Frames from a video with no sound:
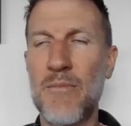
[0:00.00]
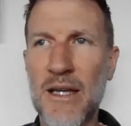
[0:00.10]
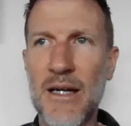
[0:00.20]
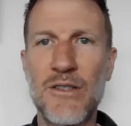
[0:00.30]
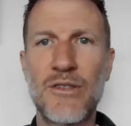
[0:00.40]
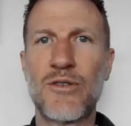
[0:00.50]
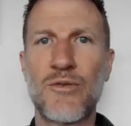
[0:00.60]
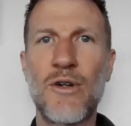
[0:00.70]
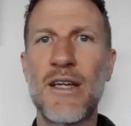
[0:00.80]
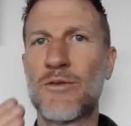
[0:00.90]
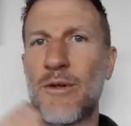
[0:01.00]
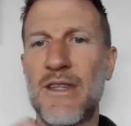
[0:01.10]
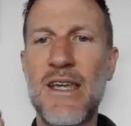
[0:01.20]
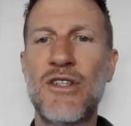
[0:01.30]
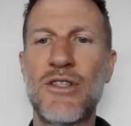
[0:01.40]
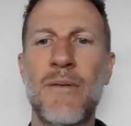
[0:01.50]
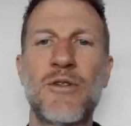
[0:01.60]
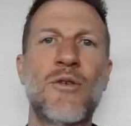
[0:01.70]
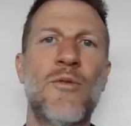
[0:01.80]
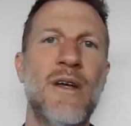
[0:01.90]
because there's risk with each
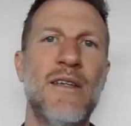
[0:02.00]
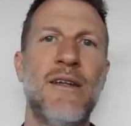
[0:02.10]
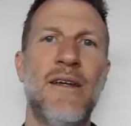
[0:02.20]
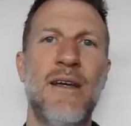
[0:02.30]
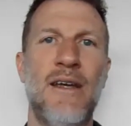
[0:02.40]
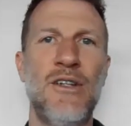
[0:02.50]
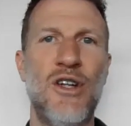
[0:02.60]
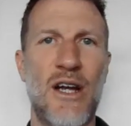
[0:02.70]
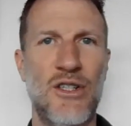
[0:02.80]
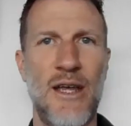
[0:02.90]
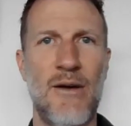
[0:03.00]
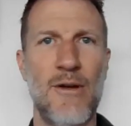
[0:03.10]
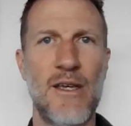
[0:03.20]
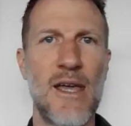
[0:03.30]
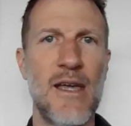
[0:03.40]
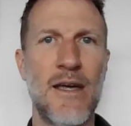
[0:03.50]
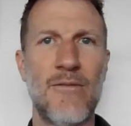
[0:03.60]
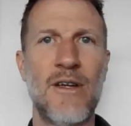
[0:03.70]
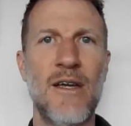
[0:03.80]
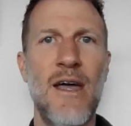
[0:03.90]
subsequent injection that we give.
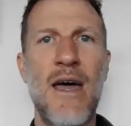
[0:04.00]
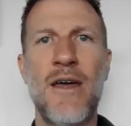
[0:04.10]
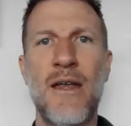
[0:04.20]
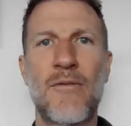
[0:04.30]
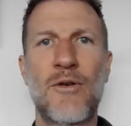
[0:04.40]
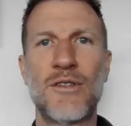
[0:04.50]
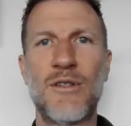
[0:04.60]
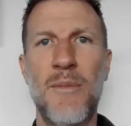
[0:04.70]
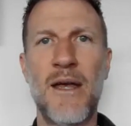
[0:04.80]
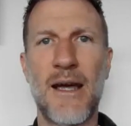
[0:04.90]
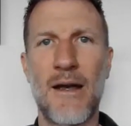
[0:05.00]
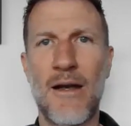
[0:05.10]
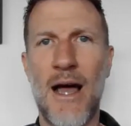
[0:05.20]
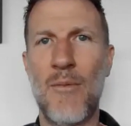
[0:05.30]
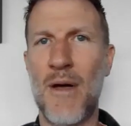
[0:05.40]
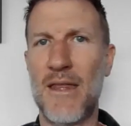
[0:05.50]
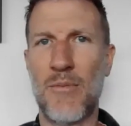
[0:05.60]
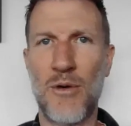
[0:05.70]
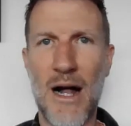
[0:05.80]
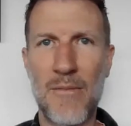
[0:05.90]
And then, of course, depending on how bad the
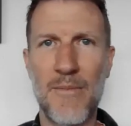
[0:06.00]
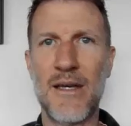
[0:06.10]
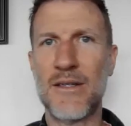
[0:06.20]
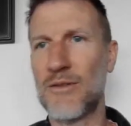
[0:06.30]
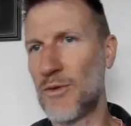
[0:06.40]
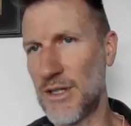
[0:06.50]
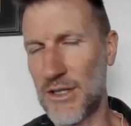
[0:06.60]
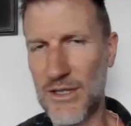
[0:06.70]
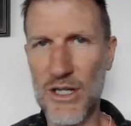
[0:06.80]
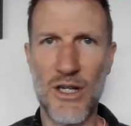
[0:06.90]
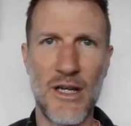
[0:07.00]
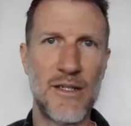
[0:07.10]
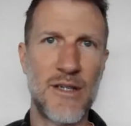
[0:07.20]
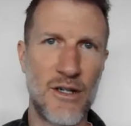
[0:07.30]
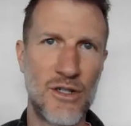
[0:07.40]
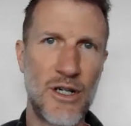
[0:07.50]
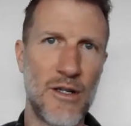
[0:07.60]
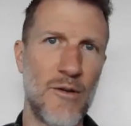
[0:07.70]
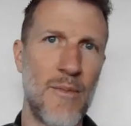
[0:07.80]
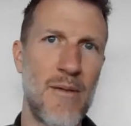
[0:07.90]
problem is and what the decision is,
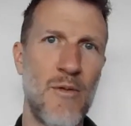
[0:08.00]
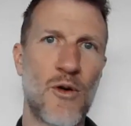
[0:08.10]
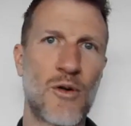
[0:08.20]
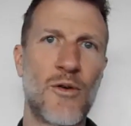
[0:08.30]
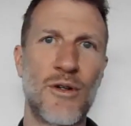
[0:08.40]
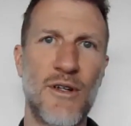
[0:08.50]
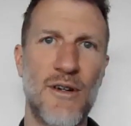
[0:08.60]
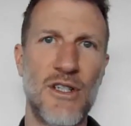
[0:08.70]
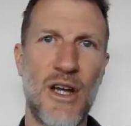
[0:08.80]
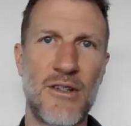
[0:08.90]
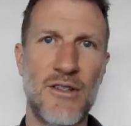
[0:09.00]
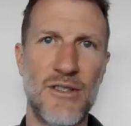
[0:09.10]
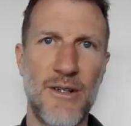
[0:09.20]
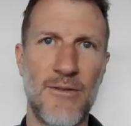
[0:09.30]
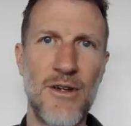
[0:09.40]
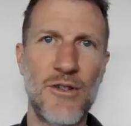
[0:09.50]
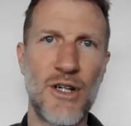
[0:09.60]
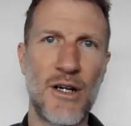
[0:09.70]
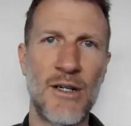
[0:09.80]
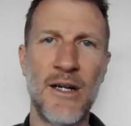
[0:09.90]
sure, there may be more cortisone injections in your
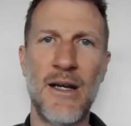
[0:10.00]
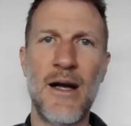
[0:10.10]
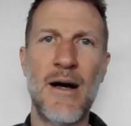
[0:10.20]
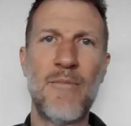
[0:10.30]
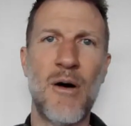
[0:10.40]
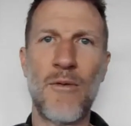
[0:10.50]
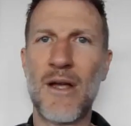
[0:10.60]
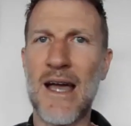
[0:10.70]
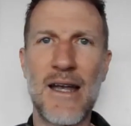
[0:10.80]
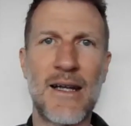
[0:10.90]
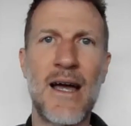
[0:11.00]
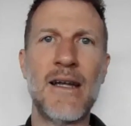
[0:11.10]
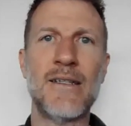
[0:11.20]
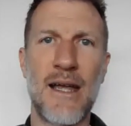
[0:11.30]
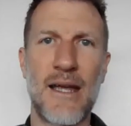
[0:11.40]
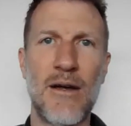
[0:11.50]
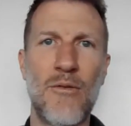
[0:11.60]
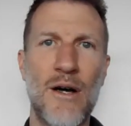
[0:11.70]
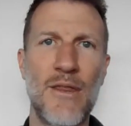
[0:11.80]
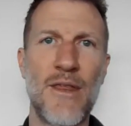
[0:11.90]
future, but we got to kind of take it
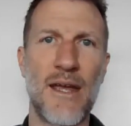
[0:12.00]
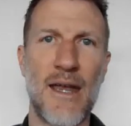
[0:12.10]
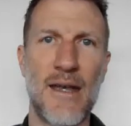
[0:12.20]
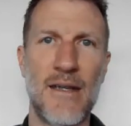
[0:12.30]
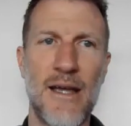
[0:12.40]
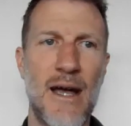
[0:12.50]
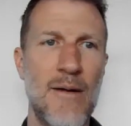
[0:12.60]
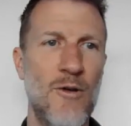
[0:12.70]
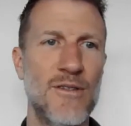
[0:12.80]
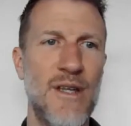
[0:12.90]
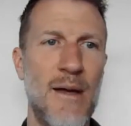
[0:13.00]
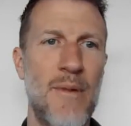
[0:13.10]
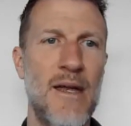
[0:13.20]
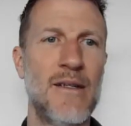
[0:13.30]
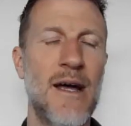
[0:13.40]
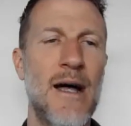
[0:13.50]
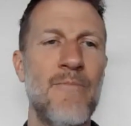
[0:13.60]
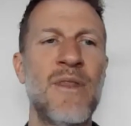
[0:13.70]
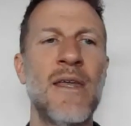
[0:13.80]
one thing at a time, one step at a time.